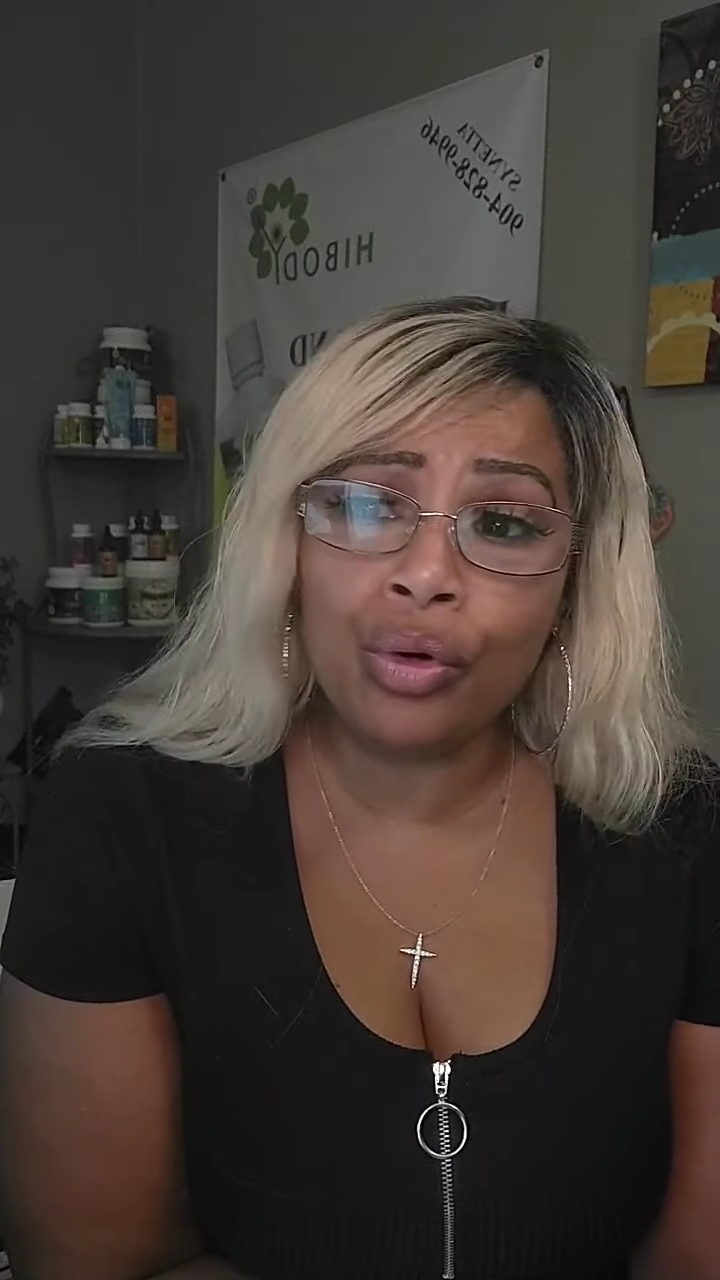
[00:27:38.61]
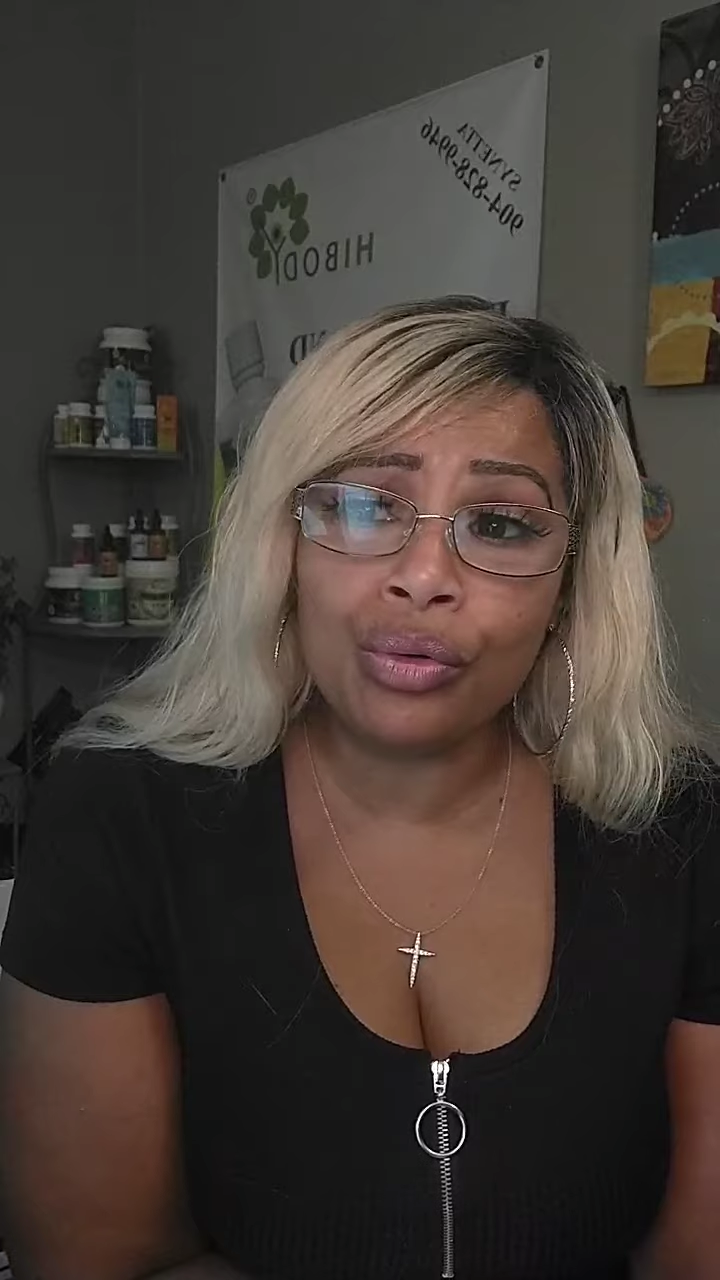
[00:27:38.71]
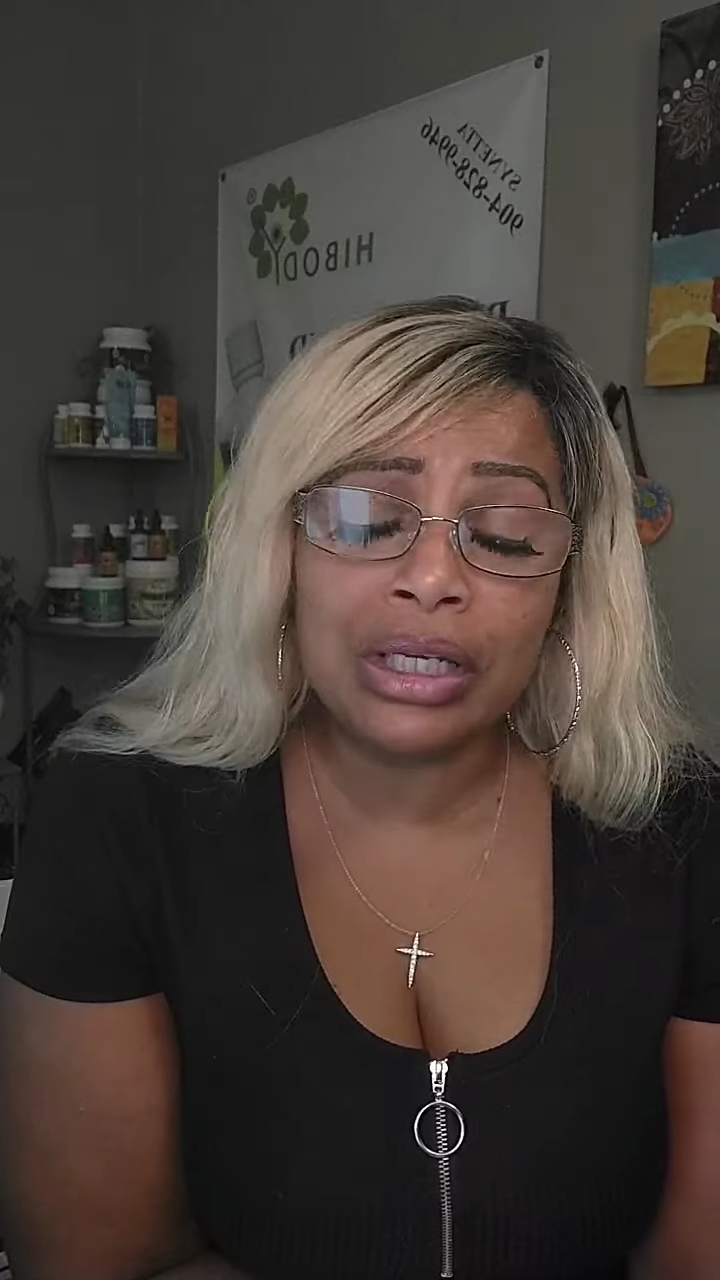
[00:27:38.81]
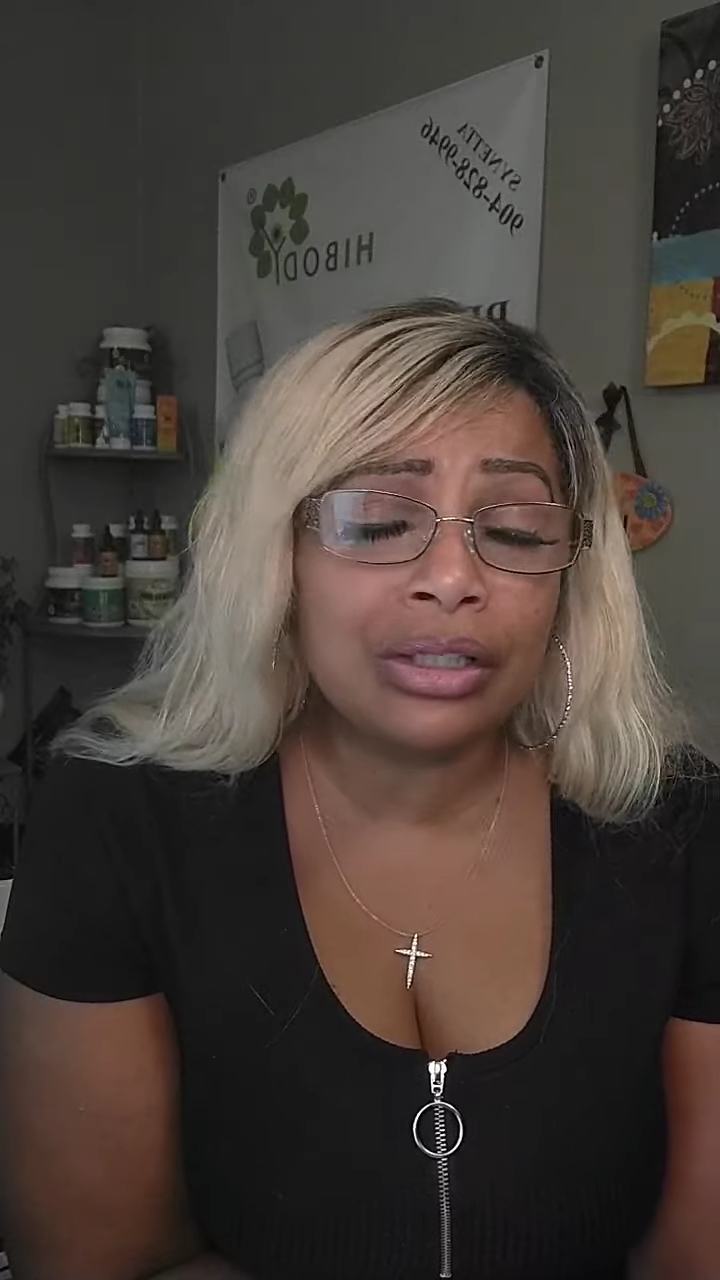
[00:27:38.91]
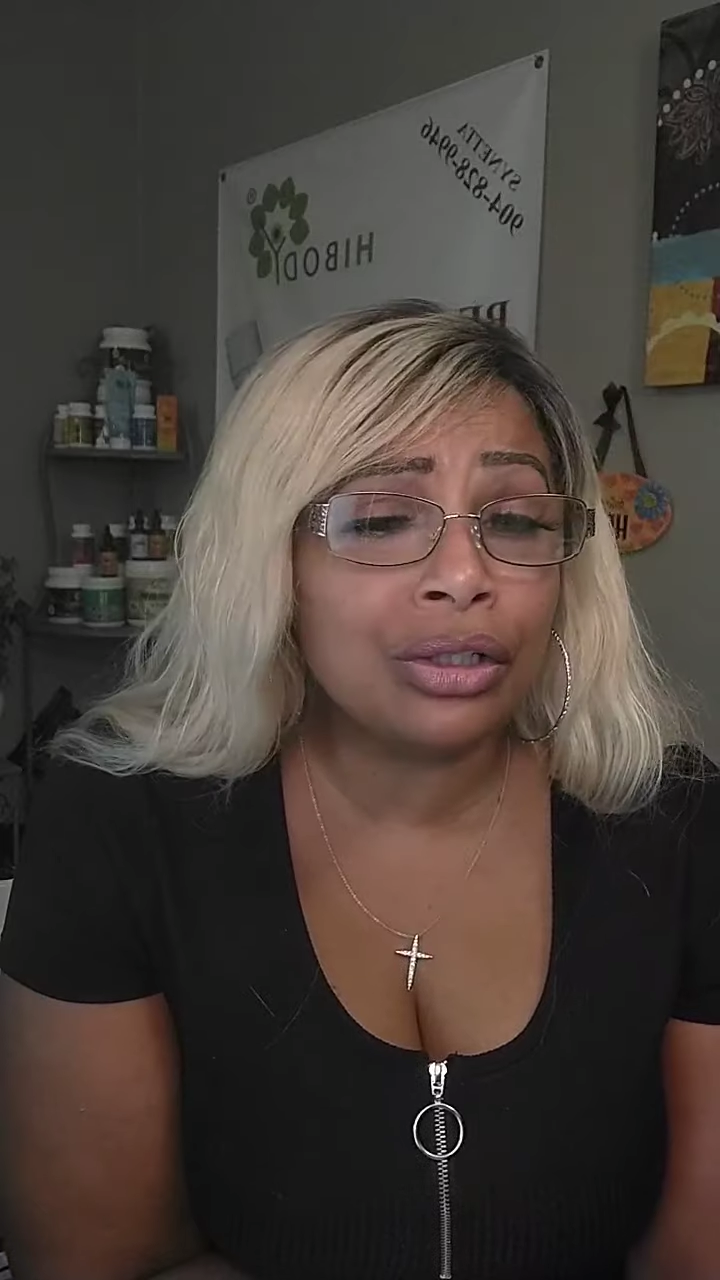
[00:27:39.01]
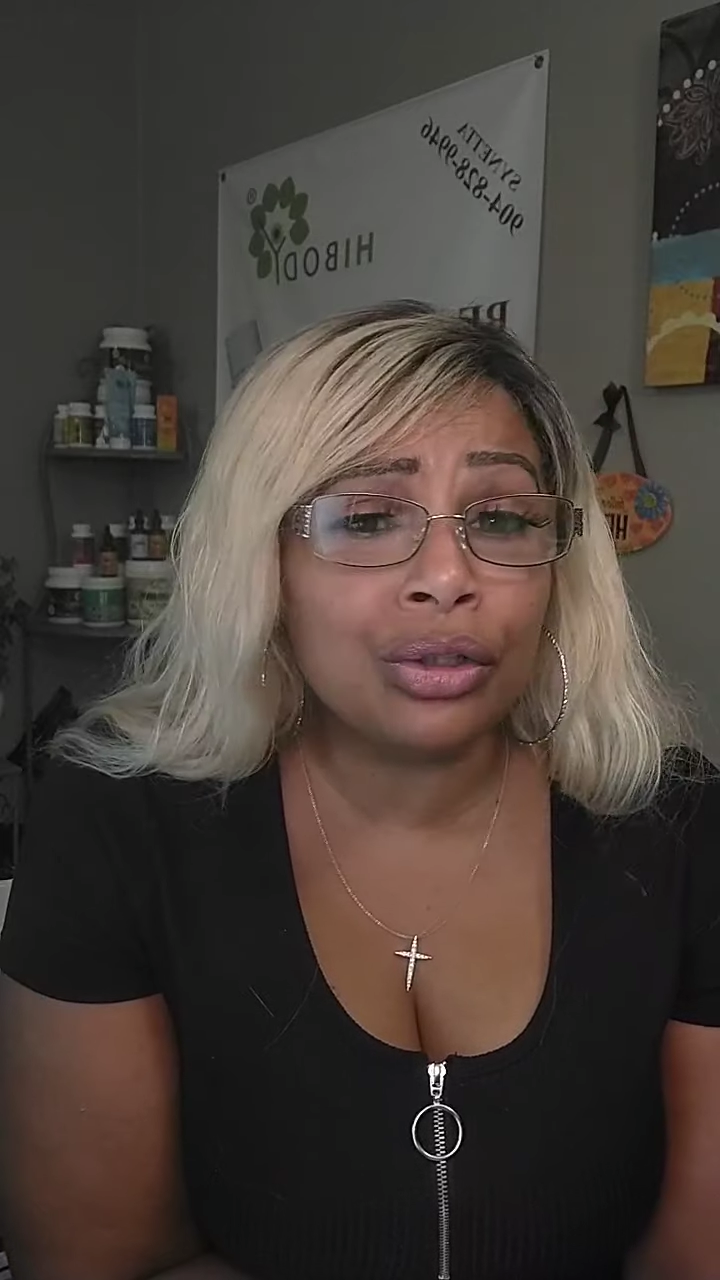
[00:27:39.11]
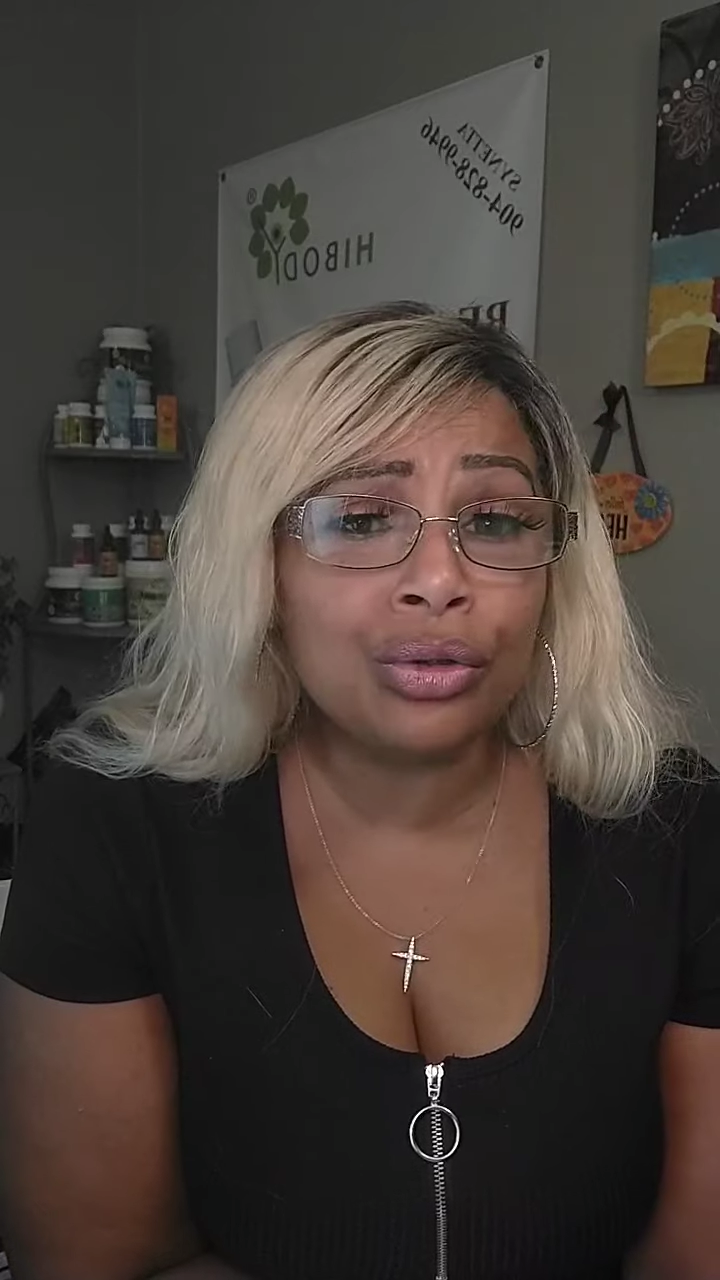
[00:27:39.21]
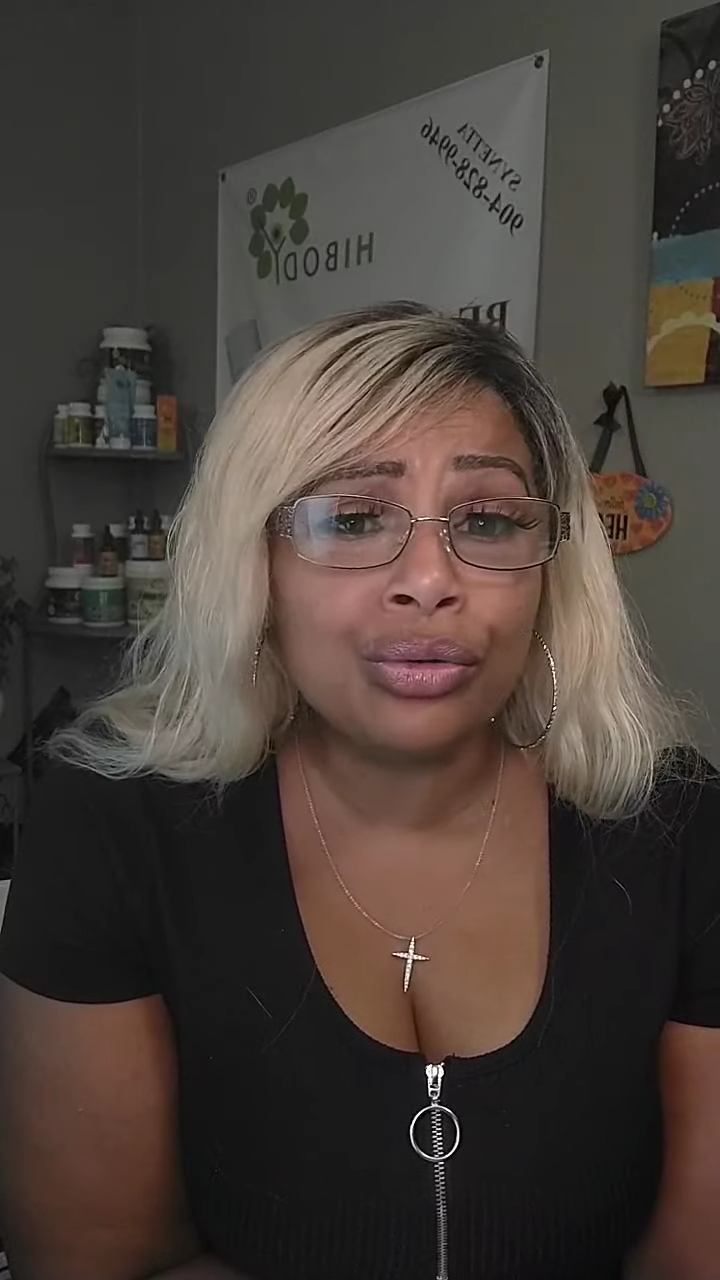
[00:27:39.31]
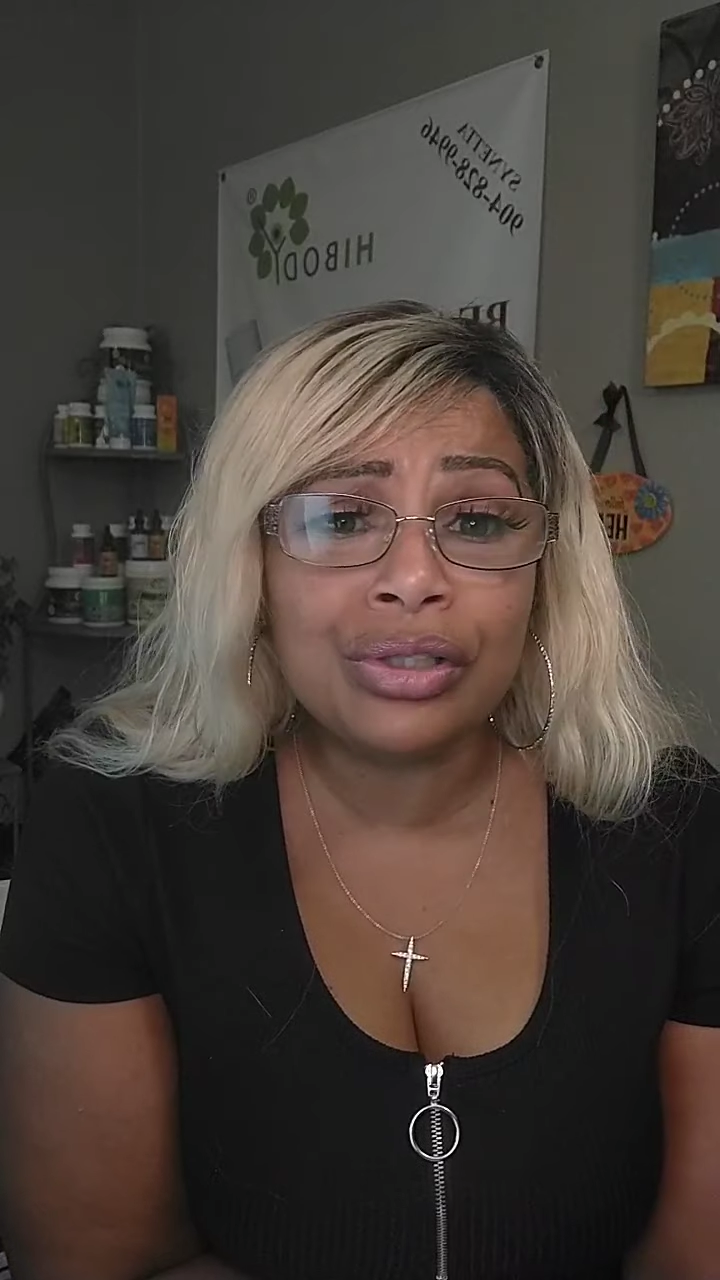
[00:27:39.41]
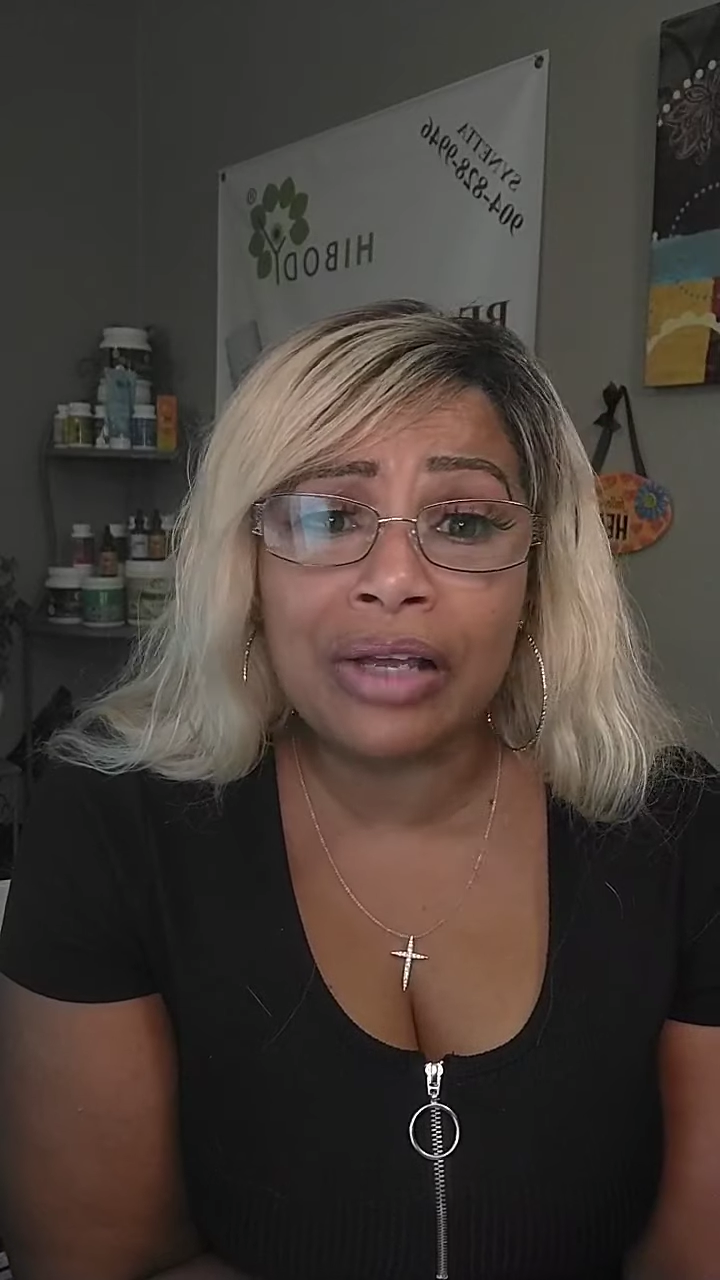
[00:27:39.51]
needs to
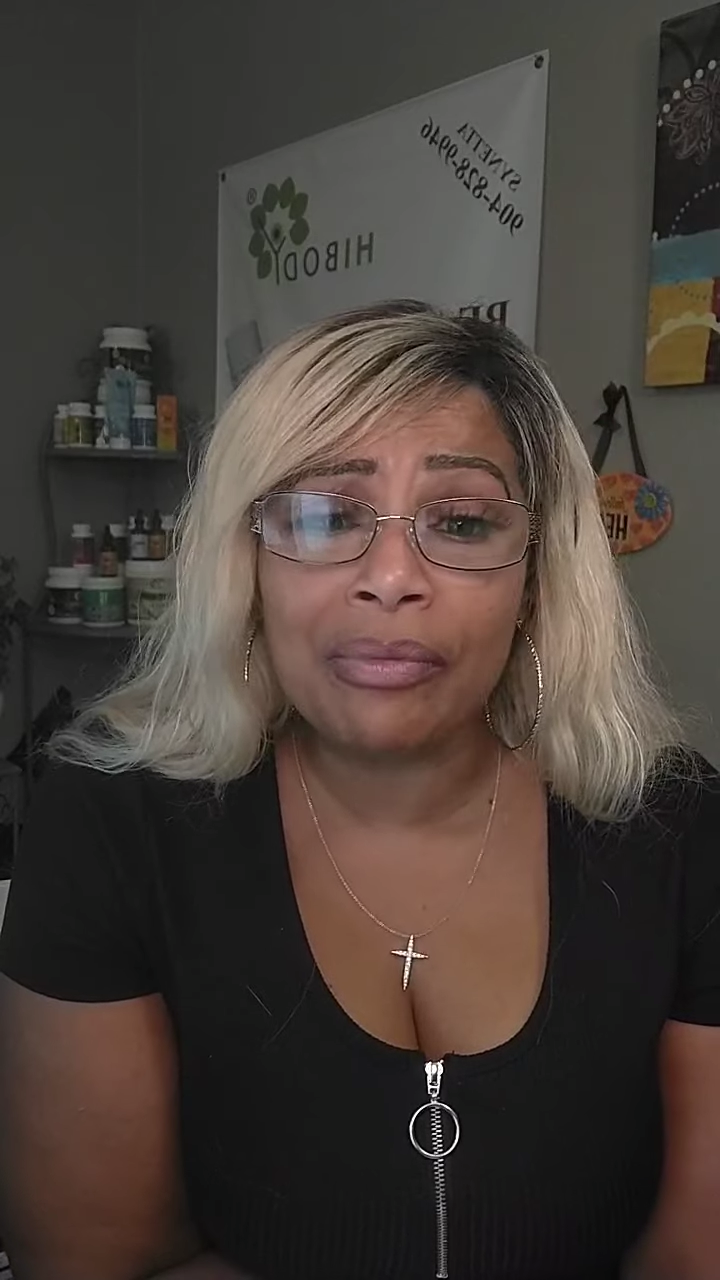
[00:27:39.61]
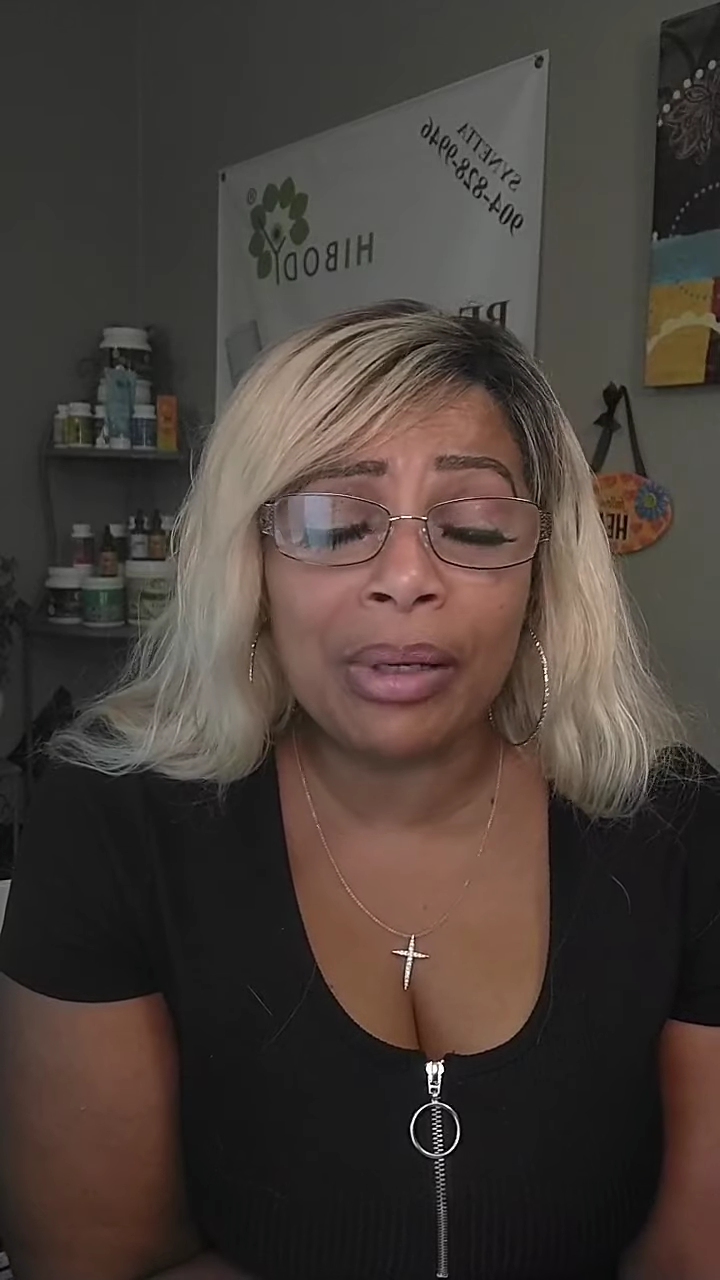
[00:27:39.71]
lose seven